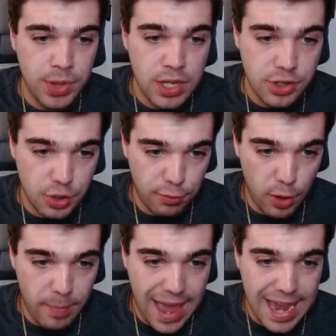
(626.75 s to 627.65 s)
So
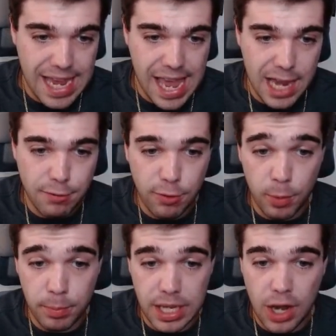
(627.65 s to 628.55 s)
firm A and
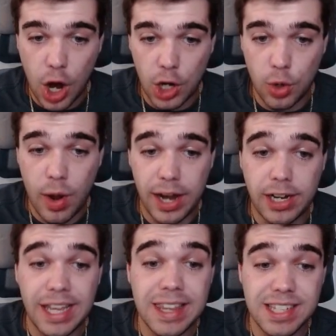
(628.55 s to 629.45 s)
firm B are required,
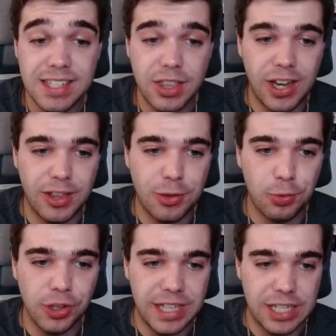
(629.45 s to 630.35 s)
and this is the
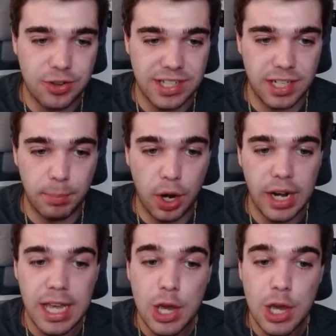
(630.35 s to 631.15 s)
really interesting part.